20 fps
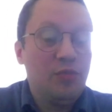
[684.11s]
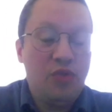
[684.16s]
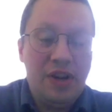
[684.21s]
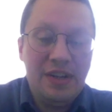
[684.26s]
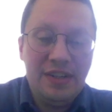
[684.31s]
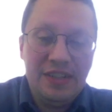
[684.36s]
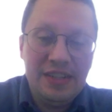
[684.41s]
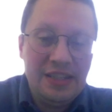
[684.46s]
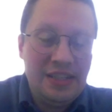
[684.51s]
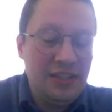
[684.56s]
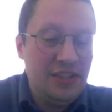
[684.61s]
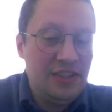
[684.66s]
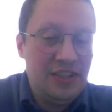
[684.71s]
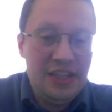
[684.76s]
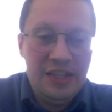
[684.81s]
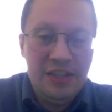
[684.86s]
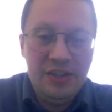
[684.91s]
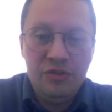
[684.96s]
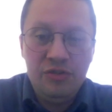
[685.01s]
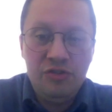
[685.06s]
presidents
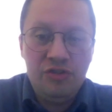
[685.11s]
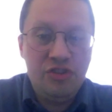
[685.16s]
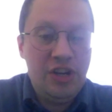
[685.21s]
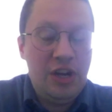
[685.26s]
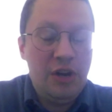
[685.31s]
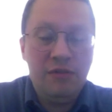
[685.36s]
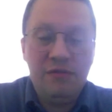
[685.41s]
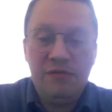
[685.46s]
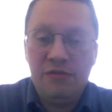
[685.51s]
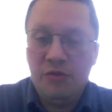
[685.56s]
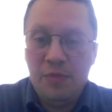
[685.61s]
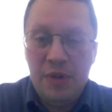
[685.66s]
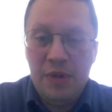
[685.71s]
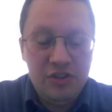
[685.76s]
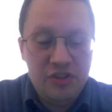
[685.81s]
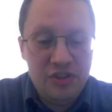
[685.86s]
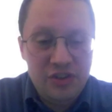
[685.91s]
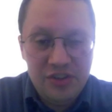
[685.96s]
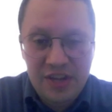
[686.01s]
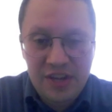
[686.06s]
didn't share
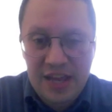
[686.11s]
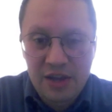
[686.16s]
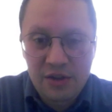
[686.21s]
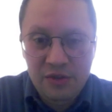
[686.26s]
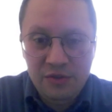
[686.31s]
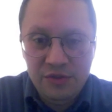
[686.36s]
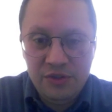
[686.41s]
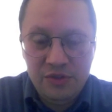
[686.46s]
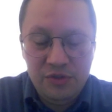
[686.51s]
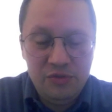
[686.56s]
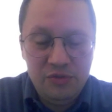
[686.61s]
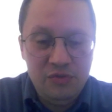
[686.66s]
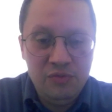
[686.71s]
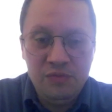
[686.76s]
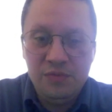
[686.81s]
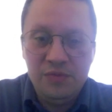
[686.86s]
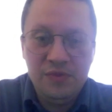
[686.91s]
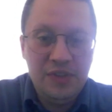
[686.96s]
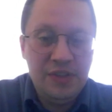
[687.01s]
information down to